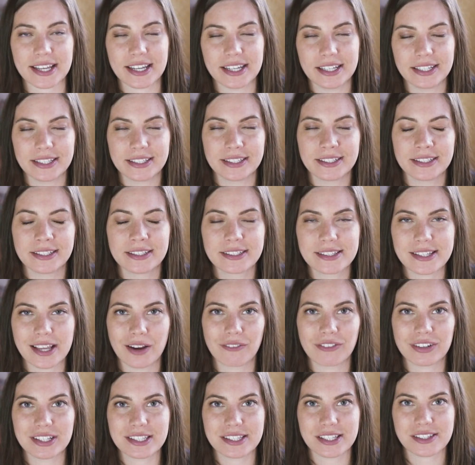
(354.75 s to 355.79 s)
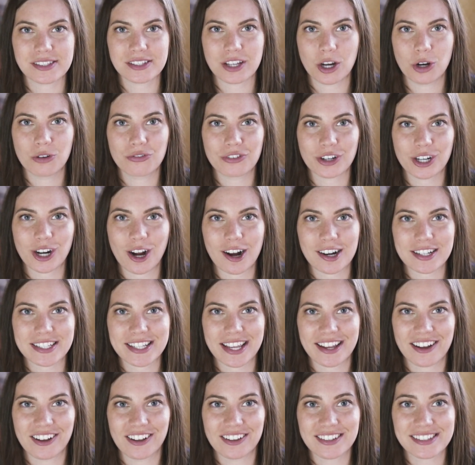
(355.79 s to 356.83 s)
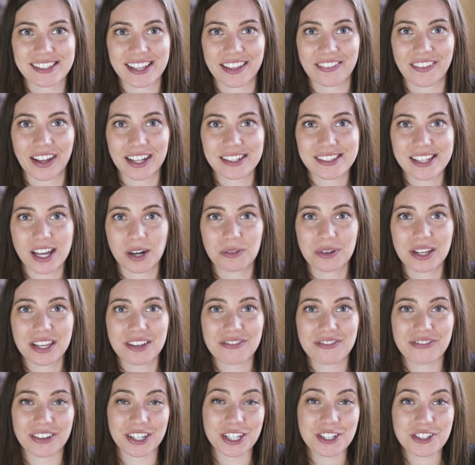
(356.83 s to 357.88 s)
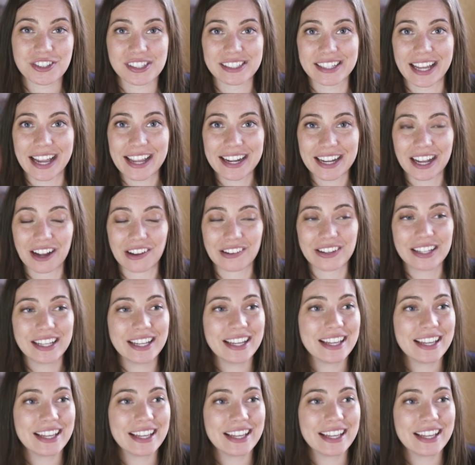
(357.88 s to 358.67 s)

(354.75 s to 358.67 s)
in San Francisco for cocktails, and that's how we finished the night out.